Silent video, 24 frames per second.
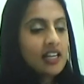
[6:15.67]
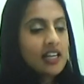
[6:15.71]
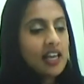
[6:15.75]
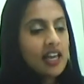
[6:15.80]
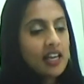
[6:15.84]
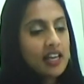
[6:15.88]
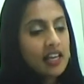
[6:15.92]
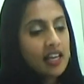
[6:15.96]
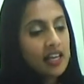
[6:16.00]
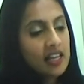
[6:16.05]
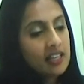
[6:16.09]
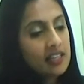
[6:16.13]

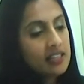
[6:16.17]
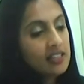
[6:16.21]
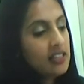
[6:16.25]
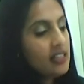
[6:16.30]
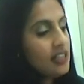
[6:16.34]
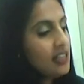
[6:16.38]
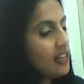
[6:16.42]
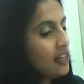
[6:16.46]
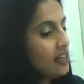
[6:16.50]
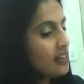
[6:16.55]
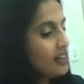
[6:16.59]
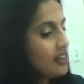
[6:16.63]
And
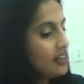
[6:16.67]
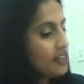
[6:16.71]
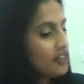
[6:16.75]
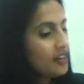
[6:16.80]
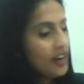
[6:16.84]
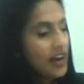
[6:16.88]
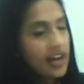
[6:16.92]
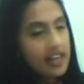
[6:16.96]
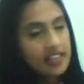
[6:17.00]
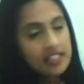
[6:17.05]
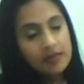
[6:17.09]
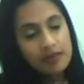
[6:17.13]
another
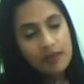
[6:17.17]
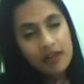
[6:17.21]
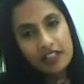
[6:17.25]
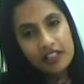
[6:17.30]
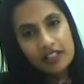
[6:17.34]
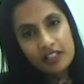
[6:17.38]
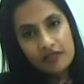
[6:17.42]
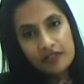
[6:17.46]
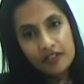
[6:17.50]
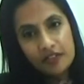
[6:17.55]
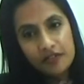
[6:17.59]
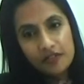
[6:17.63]

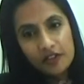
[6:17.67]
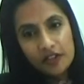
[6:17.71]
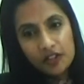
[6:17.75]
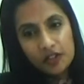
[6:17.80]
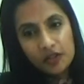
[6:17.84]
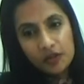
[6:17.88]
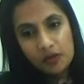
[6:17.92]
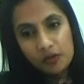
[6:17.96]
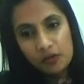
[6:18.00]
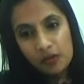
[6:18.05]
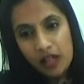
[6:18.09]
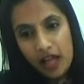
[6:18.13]
aspect of the
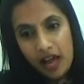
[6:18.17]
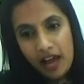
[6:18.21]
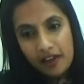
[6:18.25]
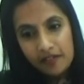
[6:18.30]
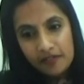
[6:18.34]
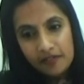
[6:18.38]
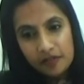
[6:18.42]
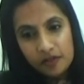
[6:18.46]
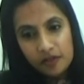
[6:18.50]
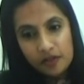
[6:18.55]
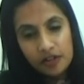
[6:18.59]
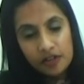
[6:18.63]
virtual
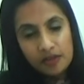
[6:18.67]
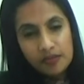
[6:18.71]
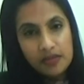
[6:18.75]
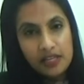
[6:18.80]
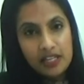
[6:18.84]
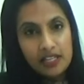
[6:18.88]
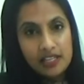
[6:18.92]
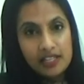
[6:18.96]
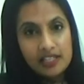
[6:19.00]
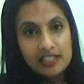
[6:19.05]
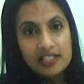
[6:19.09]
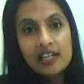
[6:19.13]
platform
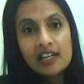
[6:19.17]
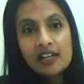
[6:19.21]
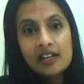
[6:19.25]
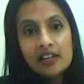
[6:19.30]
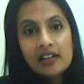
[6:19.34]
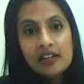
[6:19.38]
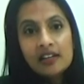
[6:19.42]
is